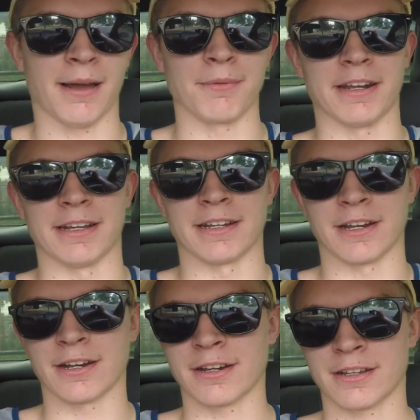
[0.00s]
I'm gonna
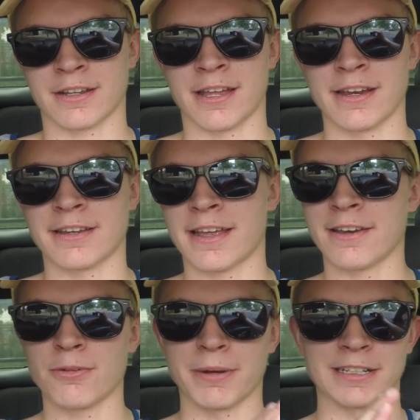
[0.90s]

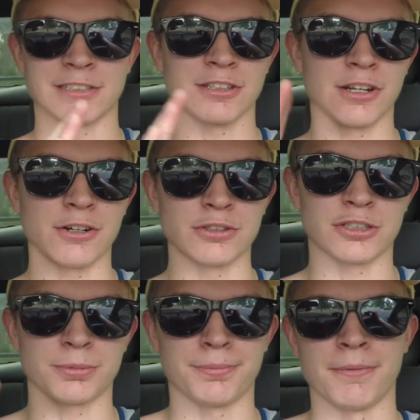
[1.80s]
continue my slow
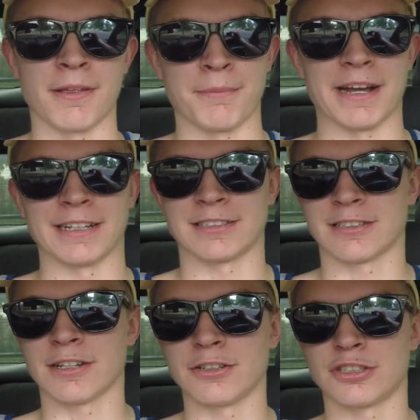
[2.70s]

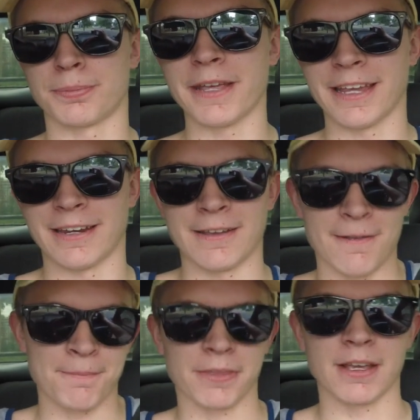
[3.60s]
speed
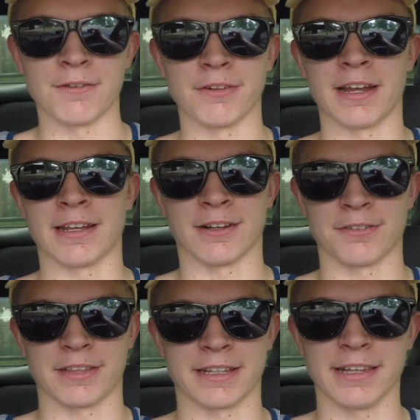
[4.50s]
of letting
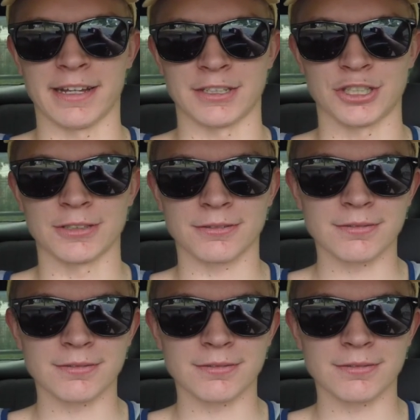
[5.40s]
off the clutch,